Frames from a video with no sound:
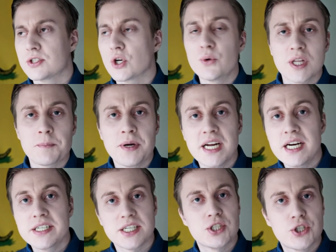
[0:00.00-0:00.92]
So it
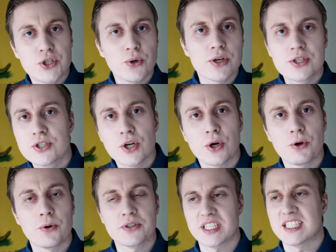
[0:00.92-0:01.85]
appears that George
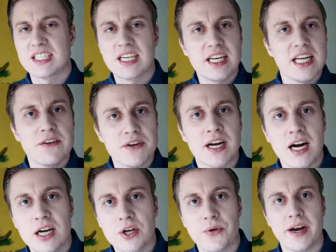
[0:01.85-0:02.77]
Soros is leaving
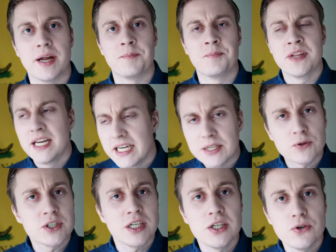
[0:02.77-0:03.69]
Hungary. It
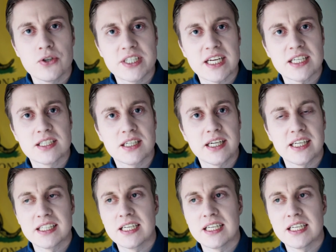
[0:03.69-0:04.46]
was in the news yesterday that